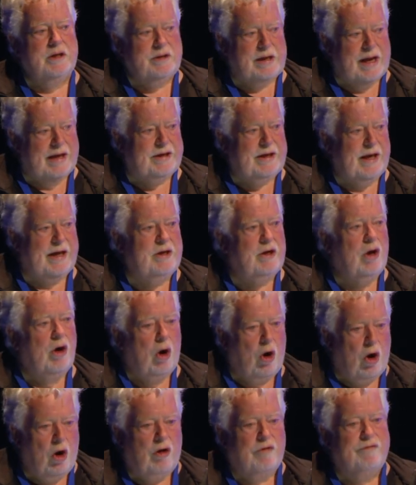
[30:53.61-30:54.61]
decade
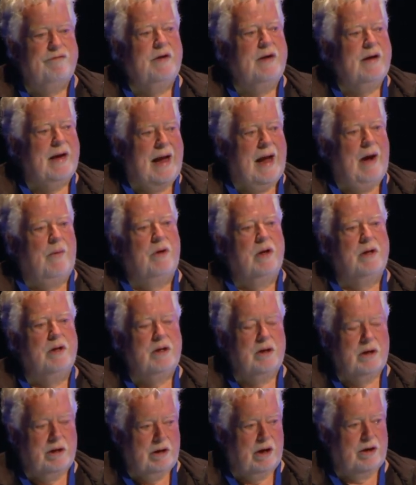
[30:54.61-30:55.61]
of our
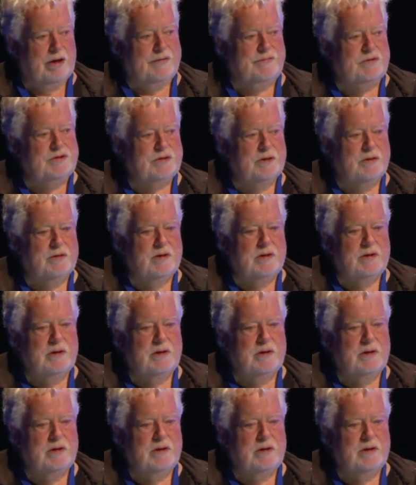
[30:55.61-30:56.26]
lives.